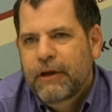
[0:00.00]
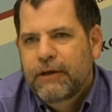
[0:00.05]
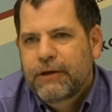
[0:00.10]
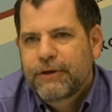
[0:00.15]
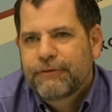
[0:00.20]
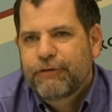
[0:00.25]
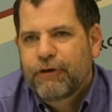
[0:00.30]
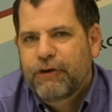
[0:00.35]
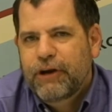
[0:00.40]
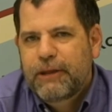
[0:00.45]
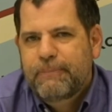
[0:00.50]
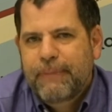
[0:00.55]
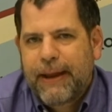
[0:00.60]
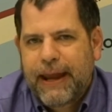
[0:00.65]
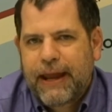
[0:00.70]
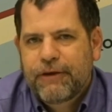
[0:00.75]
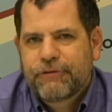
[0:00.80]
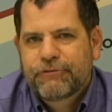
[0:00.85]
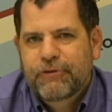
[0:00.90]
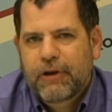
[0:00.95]
you've already
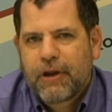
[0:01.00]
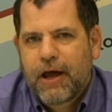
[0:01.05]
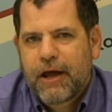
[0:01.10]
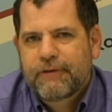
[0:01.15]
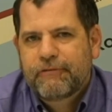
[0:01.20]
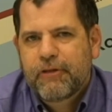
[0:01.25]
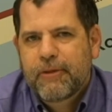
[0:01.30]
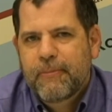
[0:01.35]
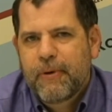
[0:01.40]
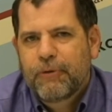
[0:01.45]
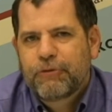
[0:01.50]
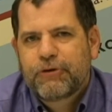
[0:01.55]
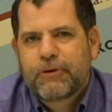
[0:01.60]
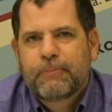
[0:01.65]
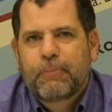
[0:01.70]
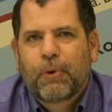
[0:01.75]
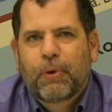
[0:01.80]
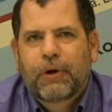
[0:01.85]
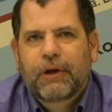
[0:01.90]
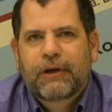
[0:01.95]
passed a lot of the most
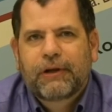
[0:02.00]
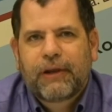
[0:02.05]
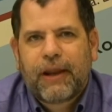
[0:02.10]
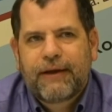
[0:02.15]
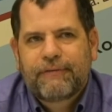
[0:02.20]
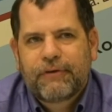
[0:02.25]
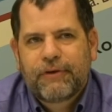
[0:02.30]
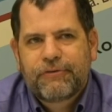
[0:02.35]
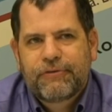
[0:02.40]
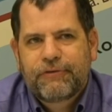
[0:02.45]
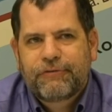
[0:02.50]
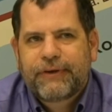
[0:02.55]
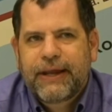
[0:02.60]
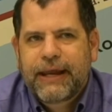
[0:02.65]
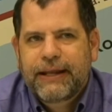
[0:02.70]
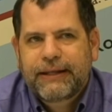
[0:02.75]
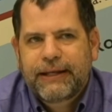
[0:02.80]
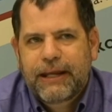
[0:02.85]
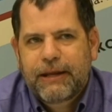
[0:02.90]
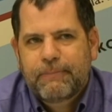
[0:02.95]
important levels of
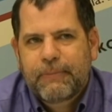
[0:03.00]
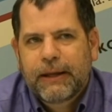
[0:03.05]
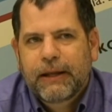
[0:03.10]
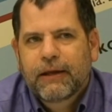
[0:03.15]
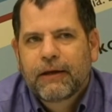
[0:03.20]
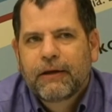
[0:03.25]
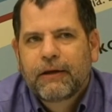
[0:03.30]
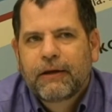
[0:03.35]
gatekeeping.